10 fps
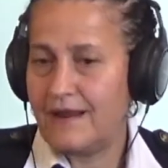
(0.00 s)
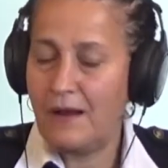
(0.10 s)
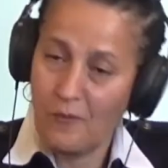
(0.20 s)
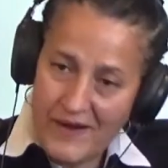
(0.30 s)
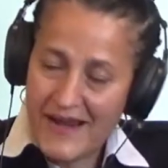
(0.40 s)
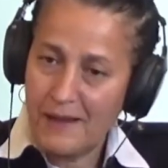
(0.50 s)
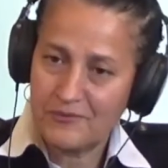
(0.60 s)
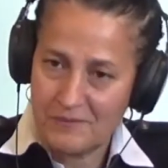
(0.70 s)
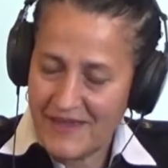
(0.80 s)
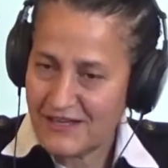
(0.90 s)
and we
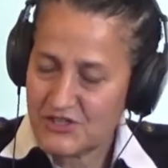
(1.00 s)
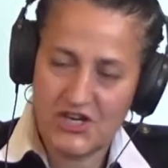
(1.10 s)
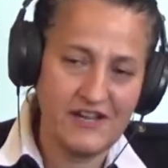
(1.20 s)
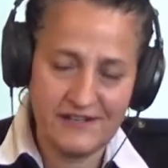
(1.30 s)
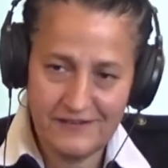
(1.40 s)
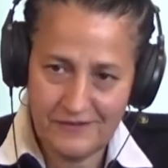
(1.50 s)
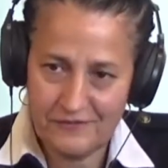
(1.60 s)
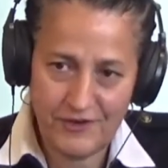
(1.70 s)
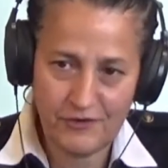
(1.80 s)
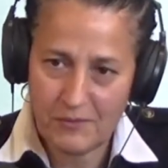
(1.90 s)
helped make China
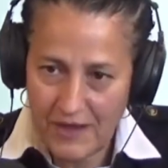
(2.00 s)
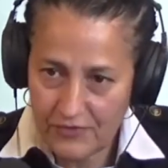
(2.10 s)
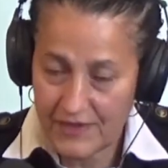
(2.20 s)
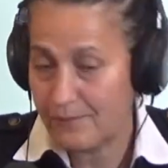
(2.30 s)
very wealthy.